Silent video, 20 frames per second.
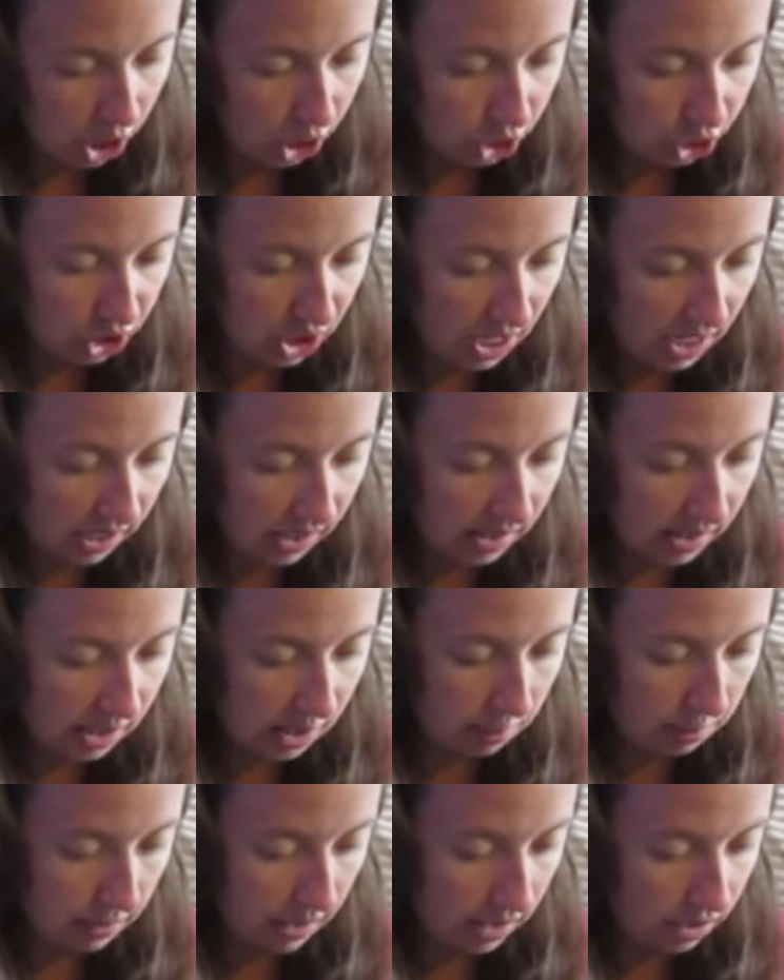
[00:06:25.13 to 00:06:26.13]
Shake and
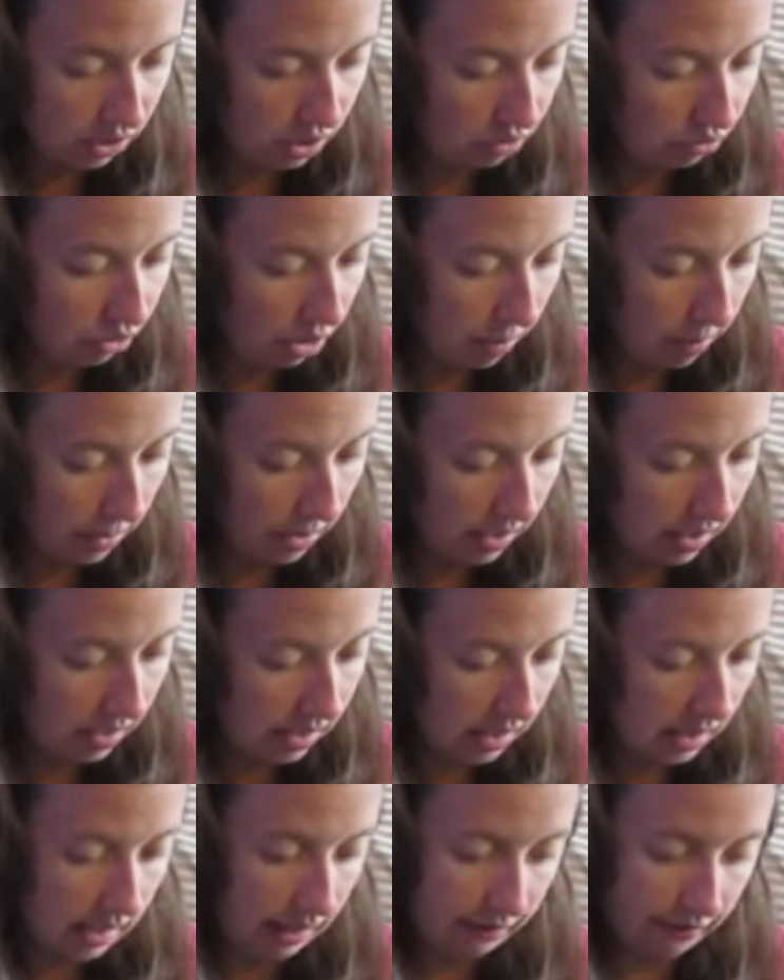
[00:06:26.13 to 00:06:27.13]
spritz, rub it,
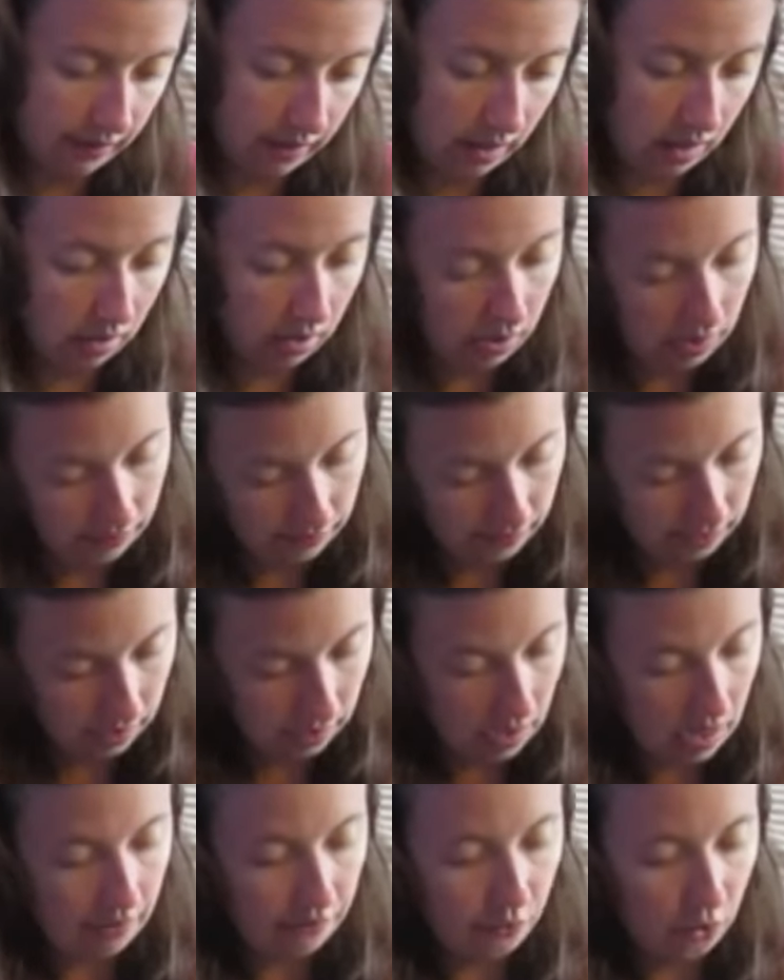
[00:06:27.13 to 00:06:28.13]
sniff it, love
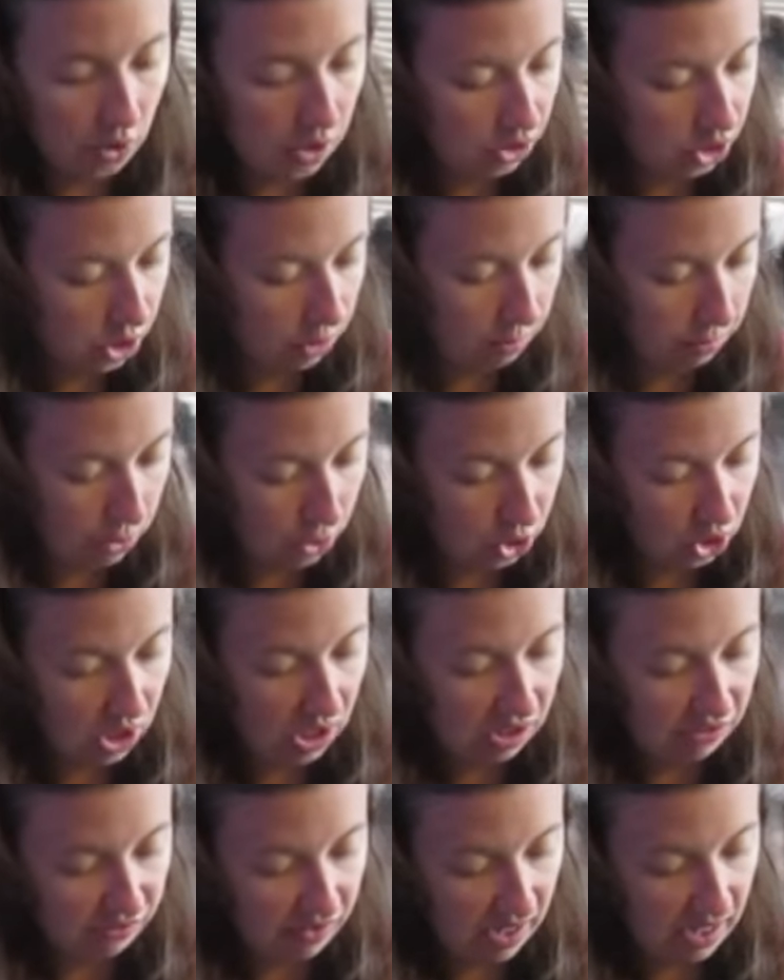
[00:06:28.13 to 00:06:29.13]
it. Avoid your
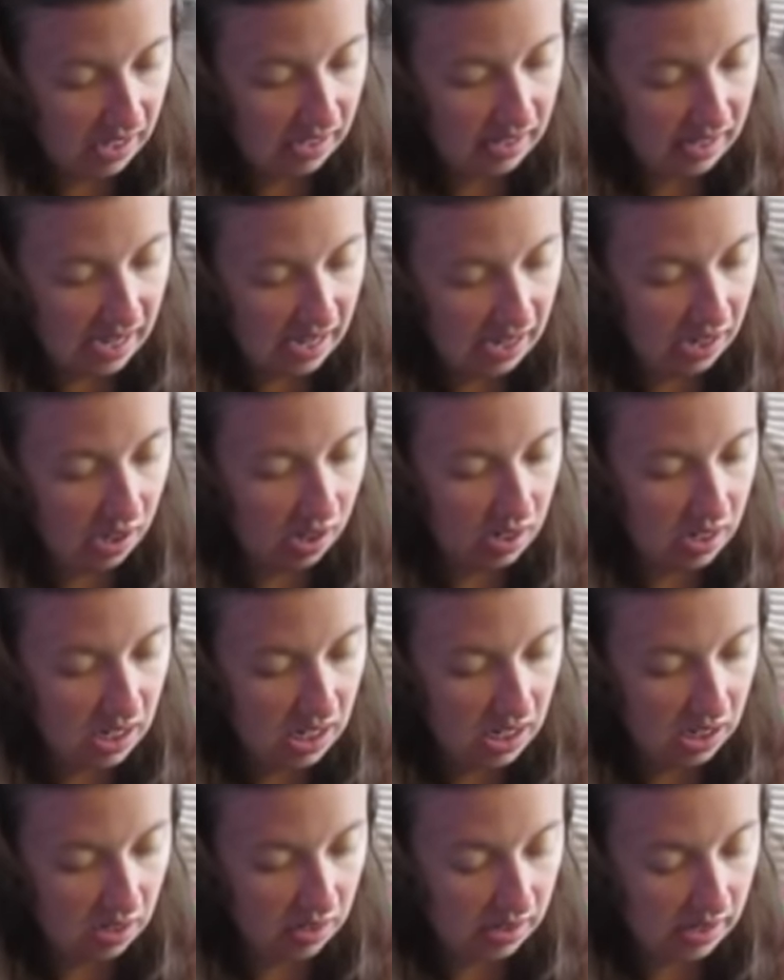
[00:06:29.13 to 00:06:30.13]
pooch's face, inner
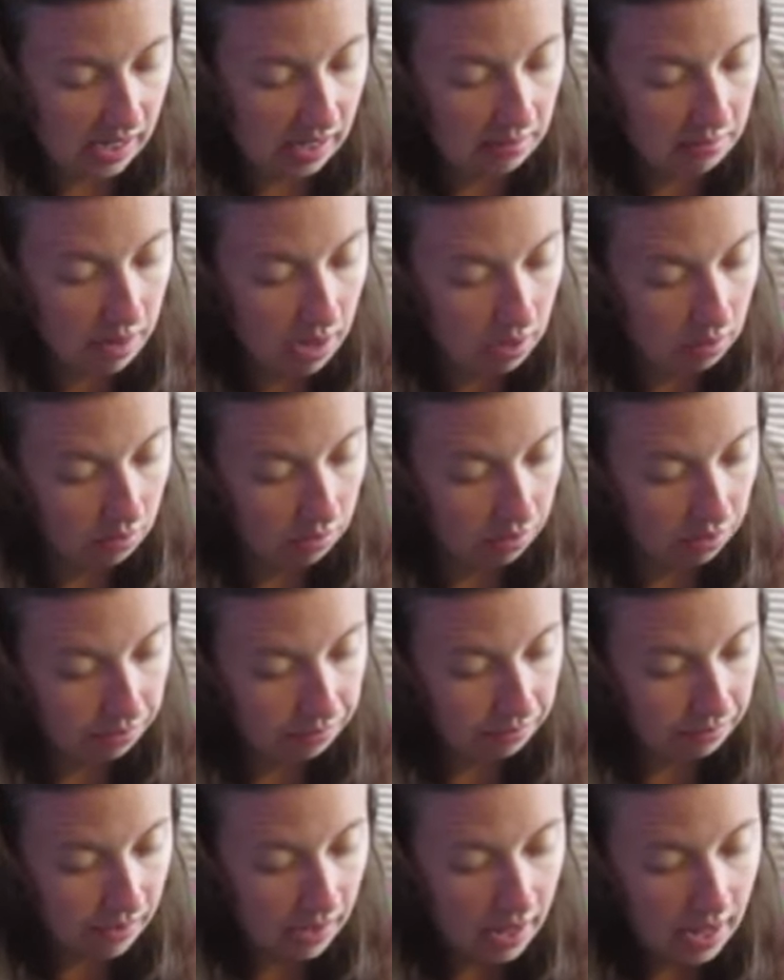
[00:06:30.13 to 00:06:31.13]
ears and mouth.
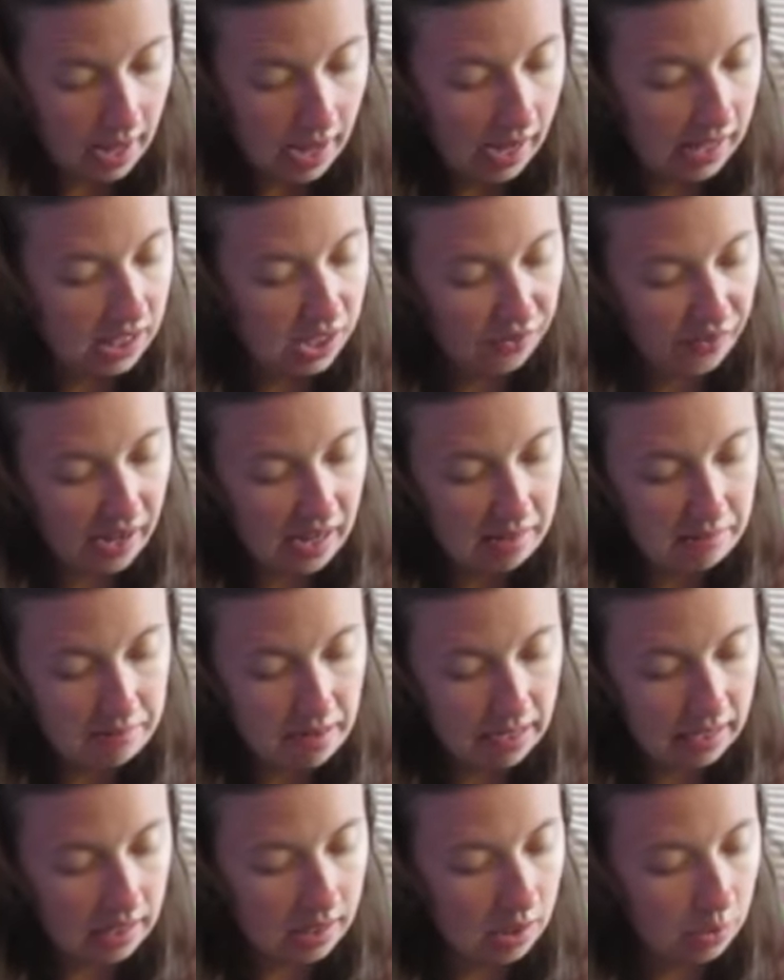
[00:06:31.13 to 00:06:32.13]
A divine
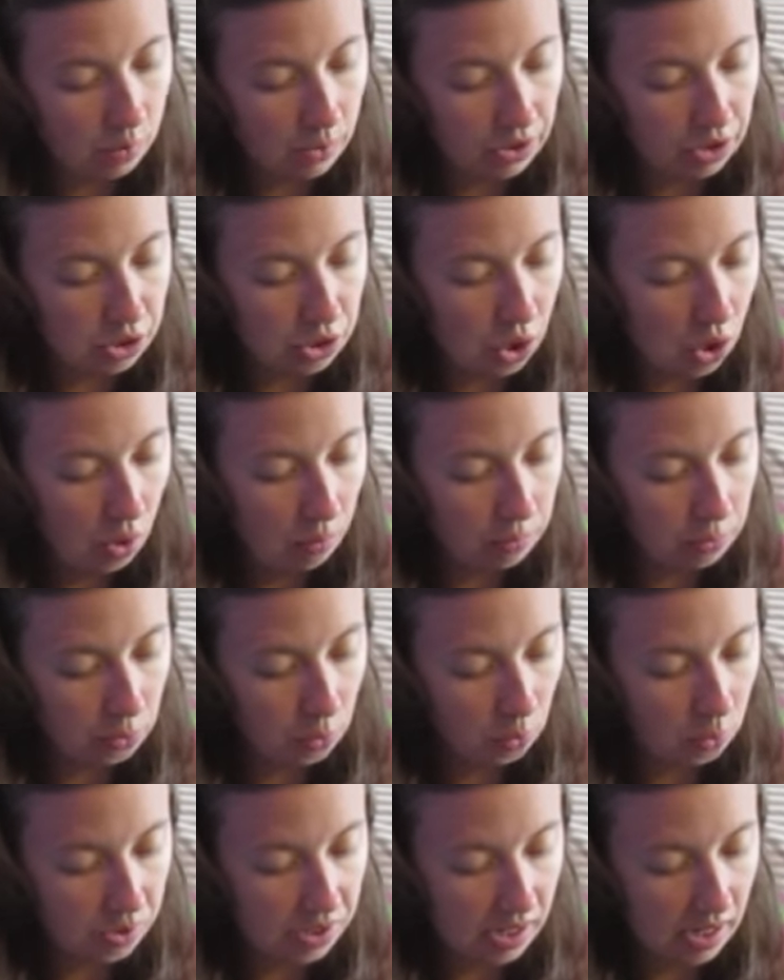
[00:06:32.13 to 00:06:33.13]
mist with top
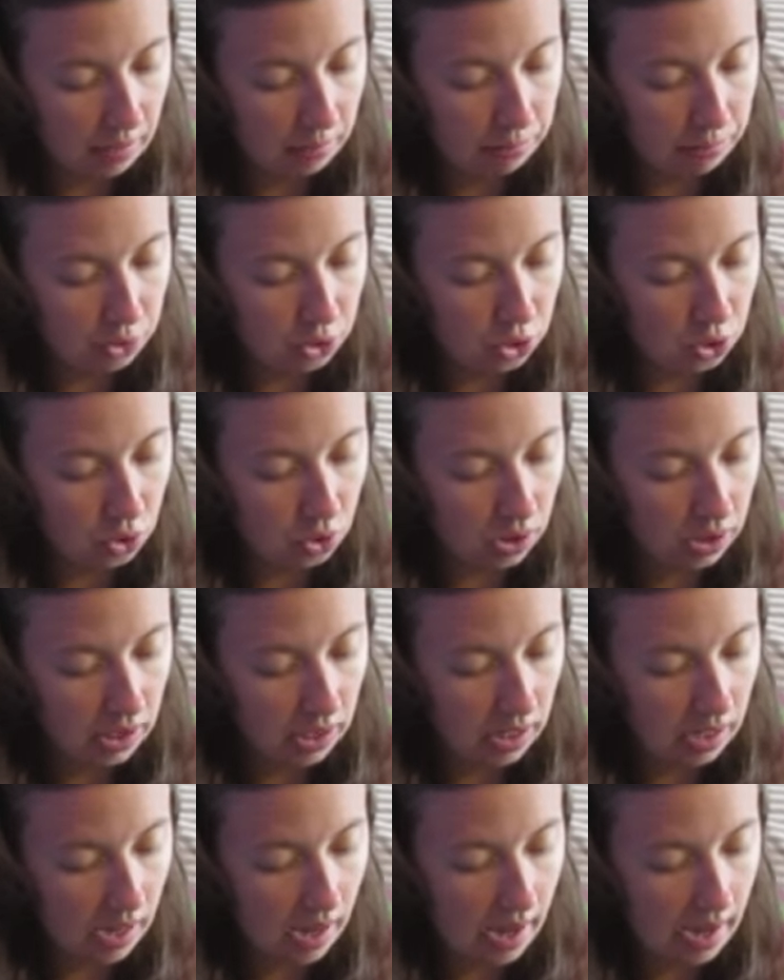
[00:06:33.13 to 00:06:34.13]
notes and
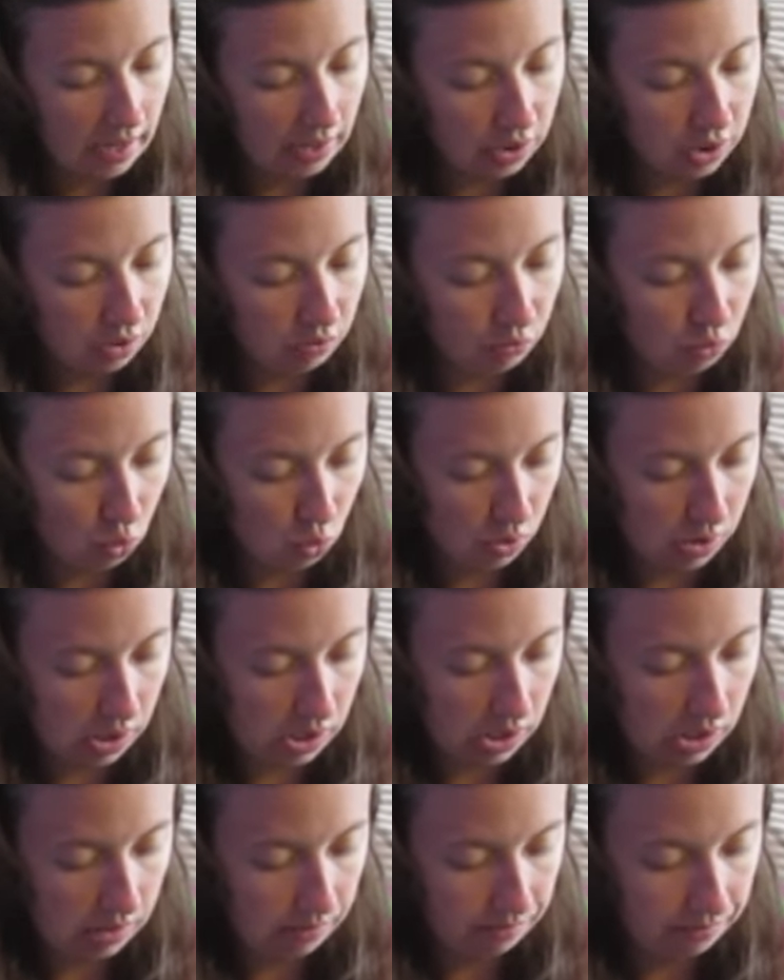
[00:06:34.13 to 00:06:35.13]
patchouli and
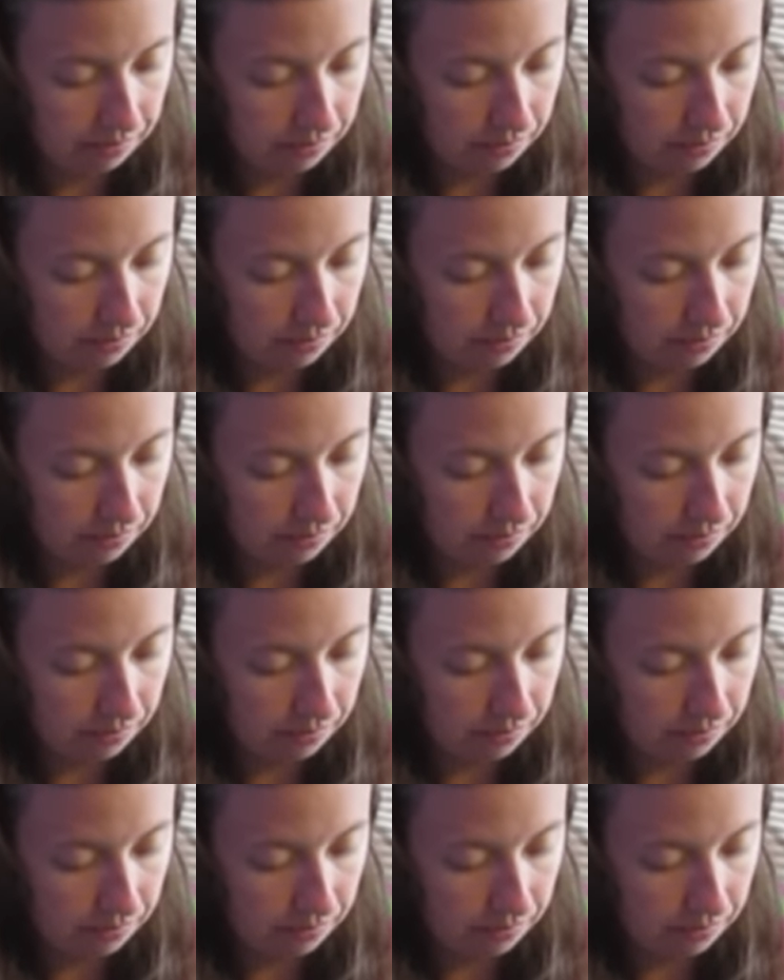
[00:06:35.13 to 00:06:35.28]
rose.